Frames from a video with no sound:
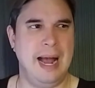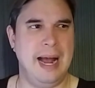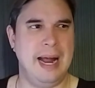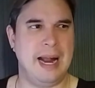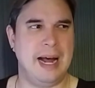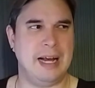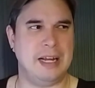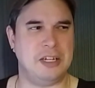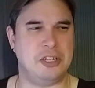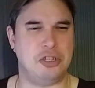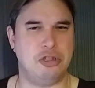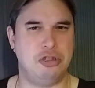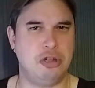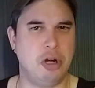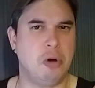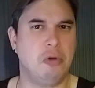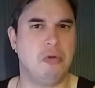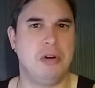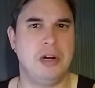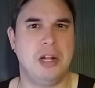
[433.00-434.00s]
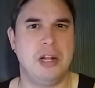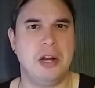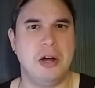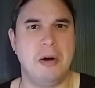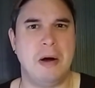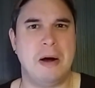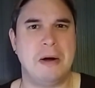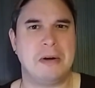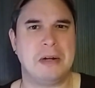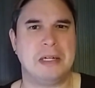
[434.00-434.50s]
and I don't really
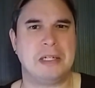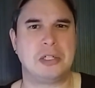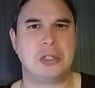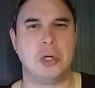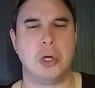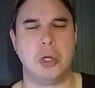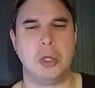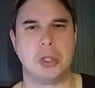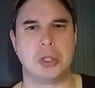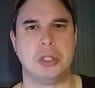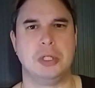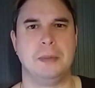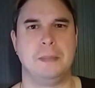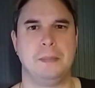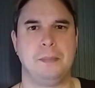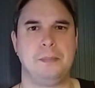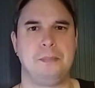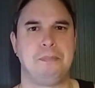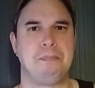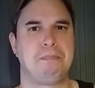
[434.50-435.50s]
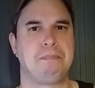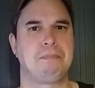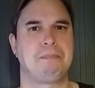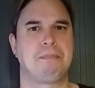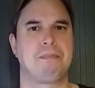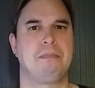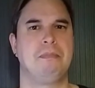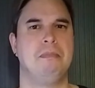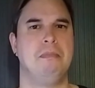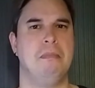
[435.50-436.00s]
know how they're called,
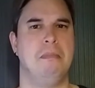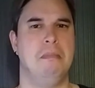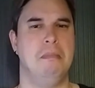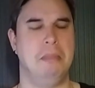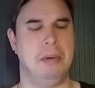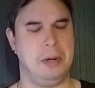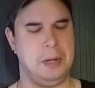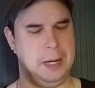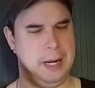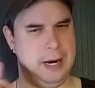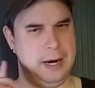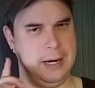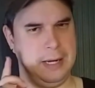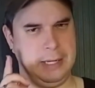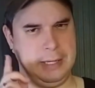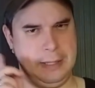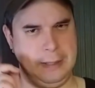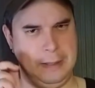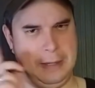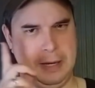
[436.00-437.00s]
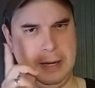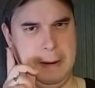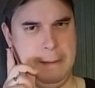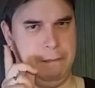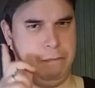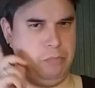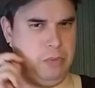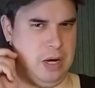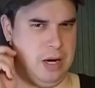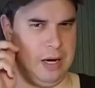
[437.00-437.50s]
but I,
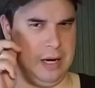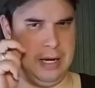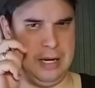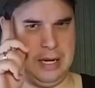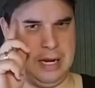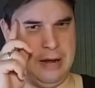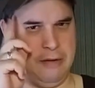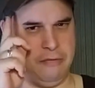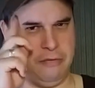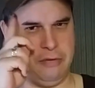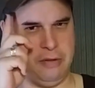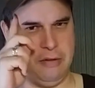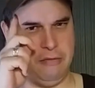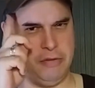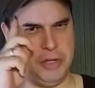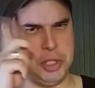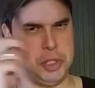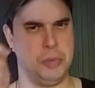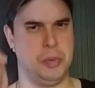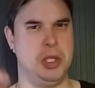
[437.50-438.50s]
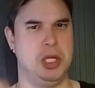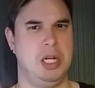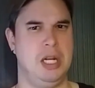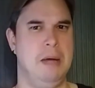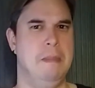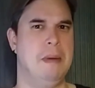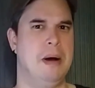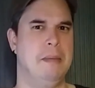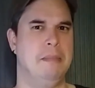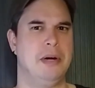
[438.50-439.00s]
I have a visual
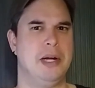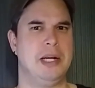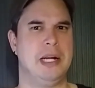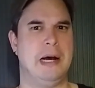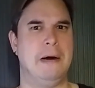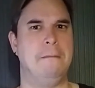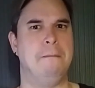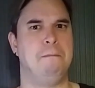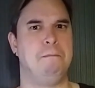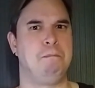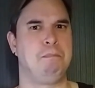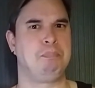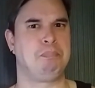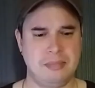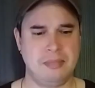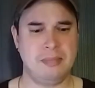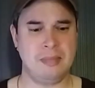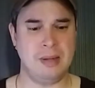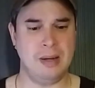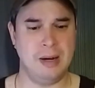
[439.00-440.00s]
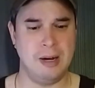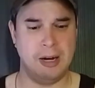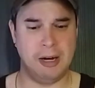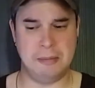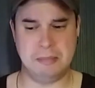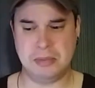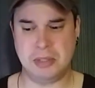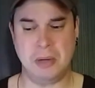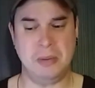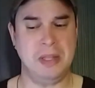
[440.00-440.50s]
in my brain now.
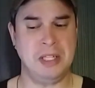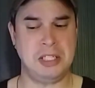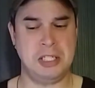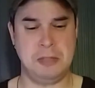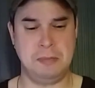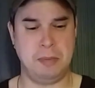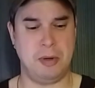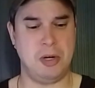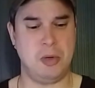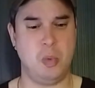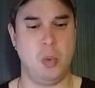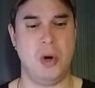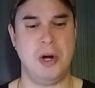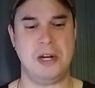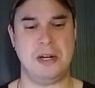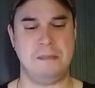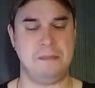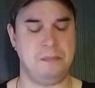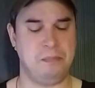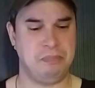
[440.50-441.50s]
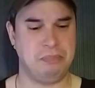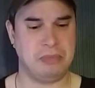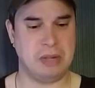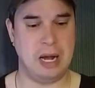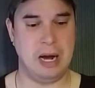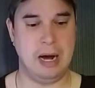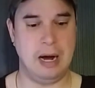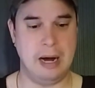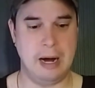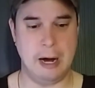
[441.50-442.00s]
Um, so this is part one.
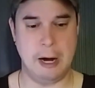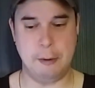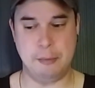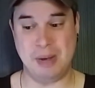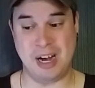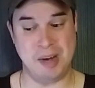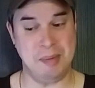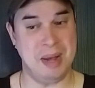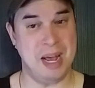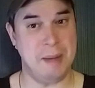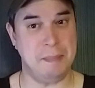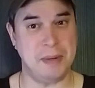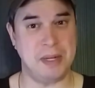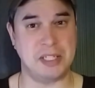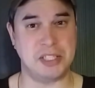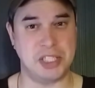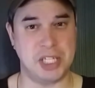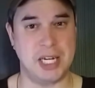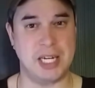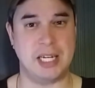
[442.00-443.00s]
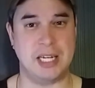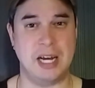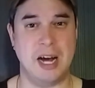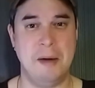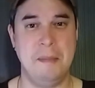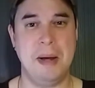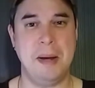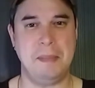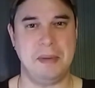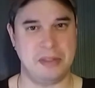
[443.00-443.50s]
Um, I'm happy, Jay,
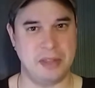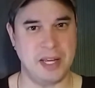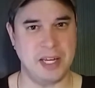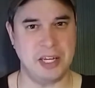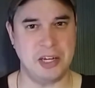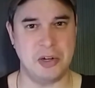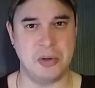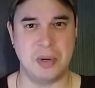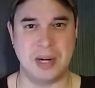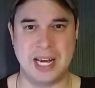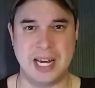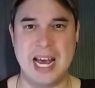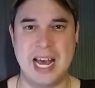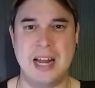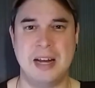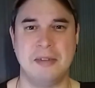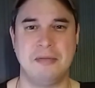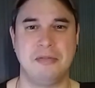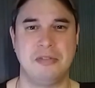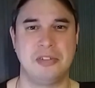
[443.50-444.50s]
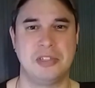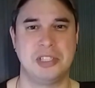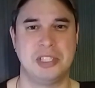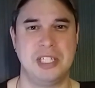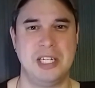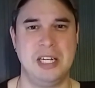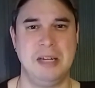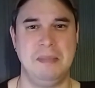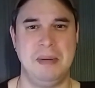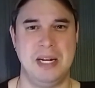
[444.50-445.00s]
I'm happy, thank you again for
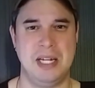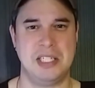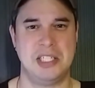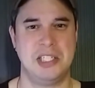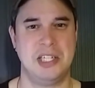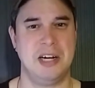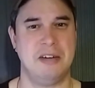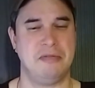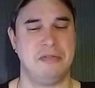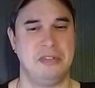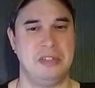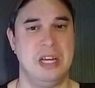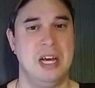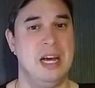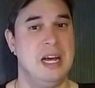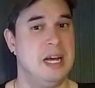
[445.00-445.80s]
sending me this stuff.